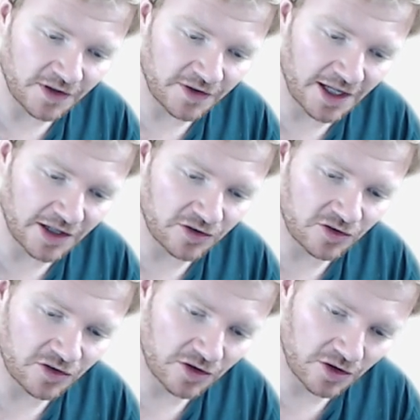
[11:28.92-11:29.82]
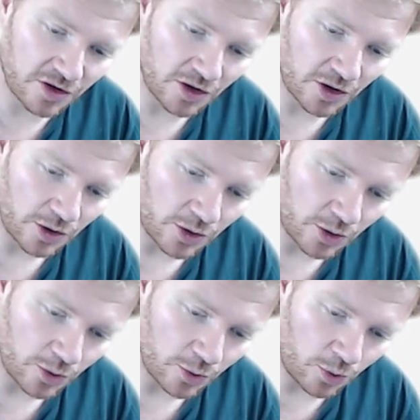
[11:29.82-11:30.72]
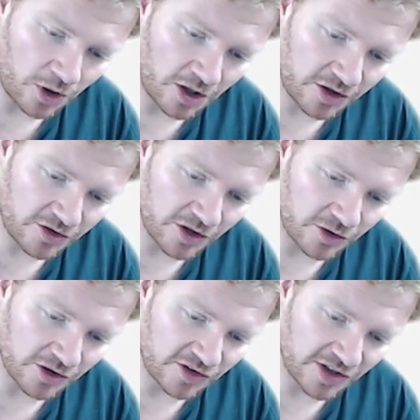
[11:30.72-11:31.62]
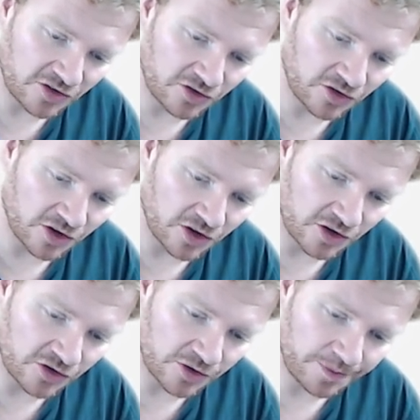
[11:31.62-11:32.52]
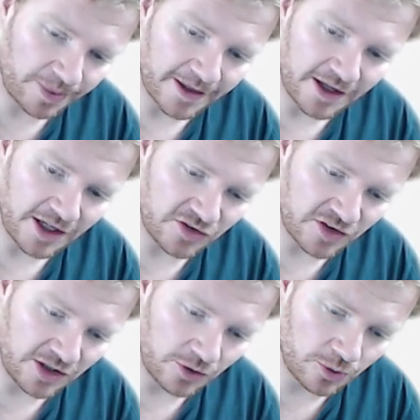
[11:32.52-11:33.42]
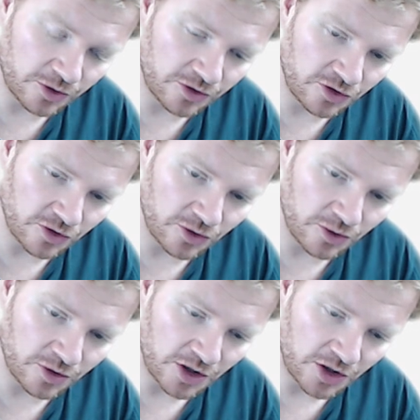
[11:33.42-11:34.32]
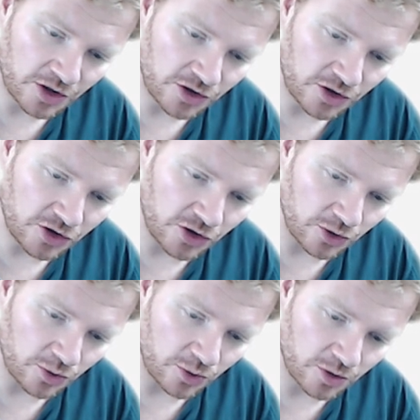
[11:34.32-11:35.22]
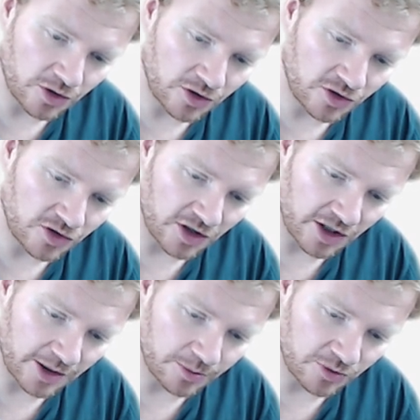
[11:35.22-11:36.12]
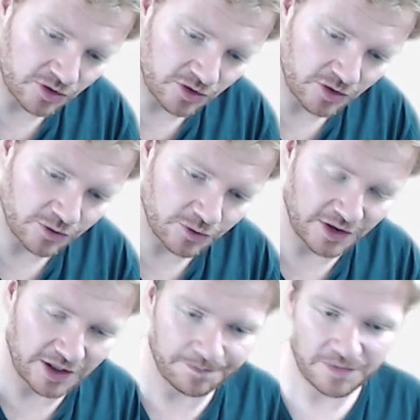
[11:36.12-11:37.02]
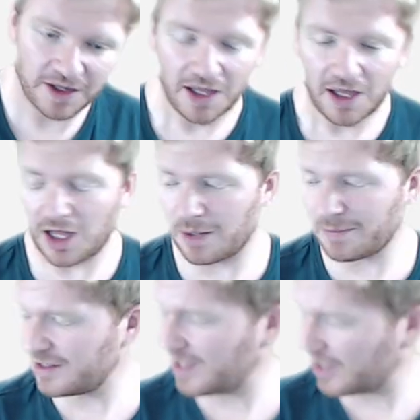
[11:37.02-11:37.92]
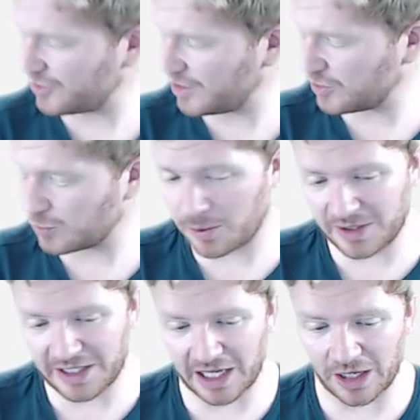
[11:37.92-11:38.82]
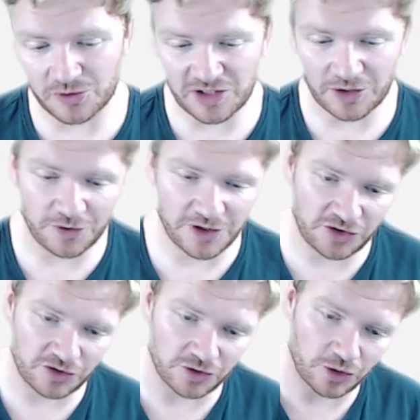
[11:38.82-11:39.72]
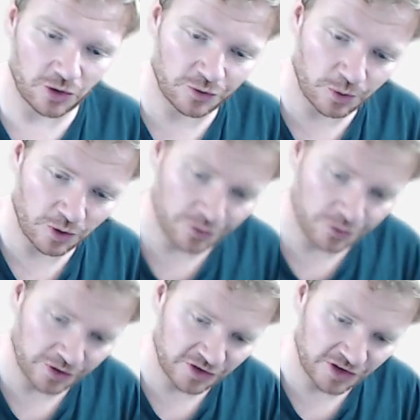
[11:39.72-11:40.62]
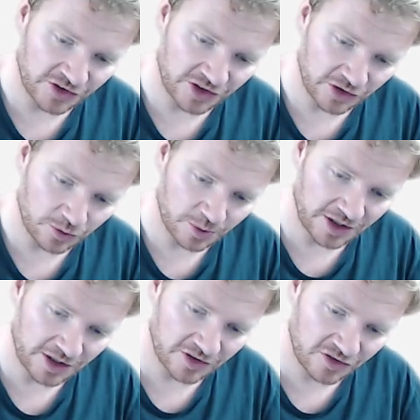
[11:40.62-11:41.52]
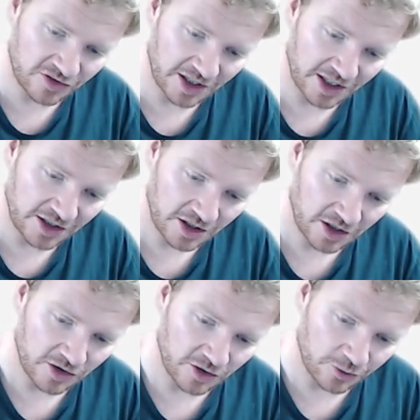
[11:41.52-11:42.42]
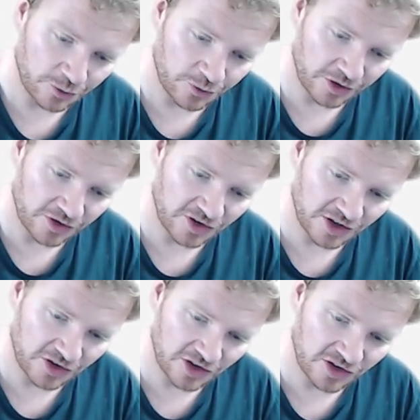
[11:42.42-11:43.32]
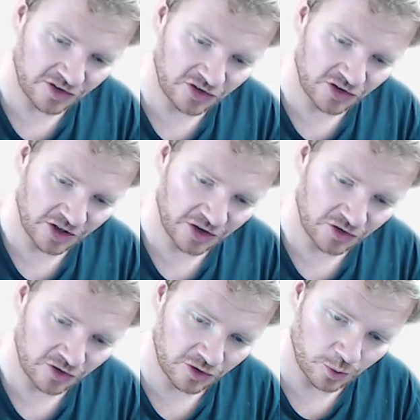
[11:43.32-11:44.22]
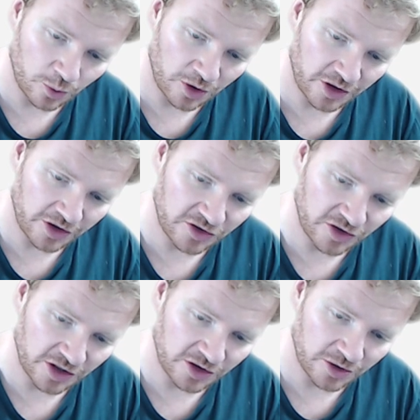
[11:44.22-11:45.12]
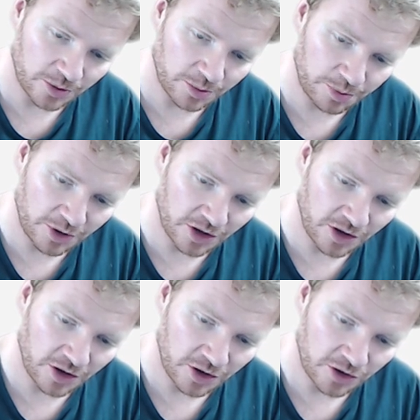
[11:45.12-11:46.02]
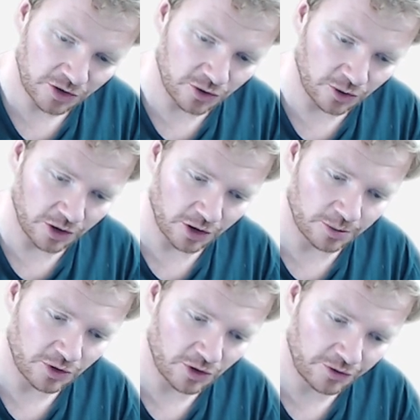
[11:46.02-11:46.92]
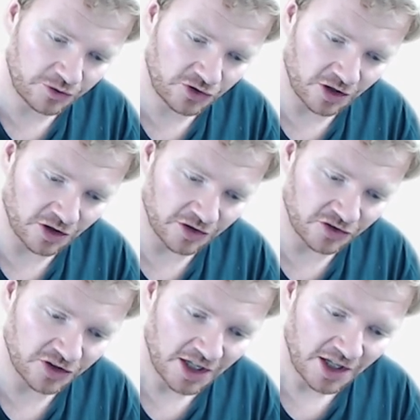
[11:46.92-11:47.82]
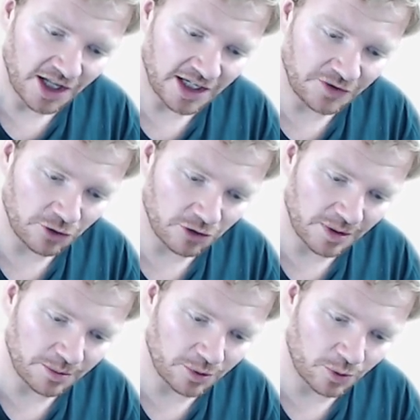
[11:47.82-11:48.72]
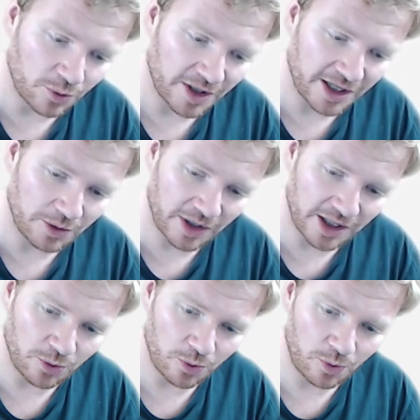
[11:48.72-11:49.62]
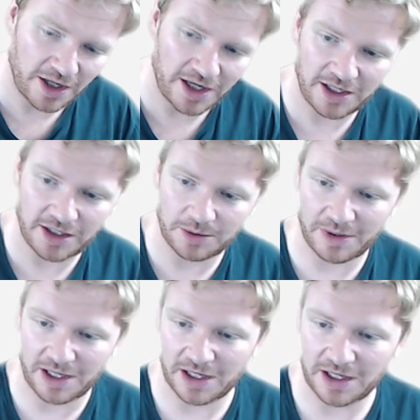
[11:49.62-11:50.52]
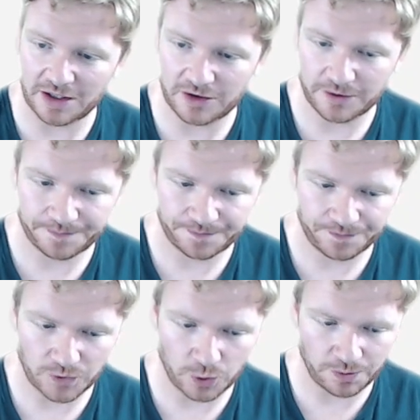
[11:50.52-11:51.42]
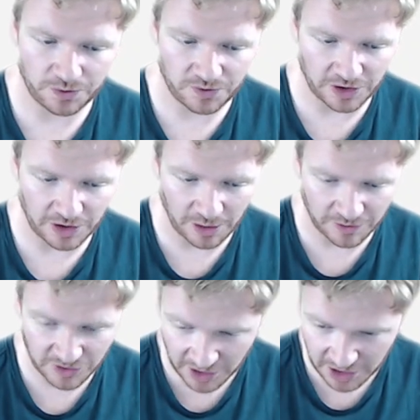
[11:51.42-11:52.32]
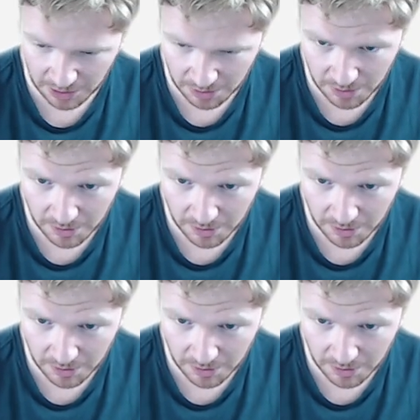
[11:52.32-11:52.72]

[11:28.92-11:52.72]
that work done on a test charge is equal to q times v. Um, and that actually is where we get our definition of what voltage is. We can say that voltage is just the work done per coulomb of charge. And if you remember way, way, way back, oops, I don't know how I've just done that.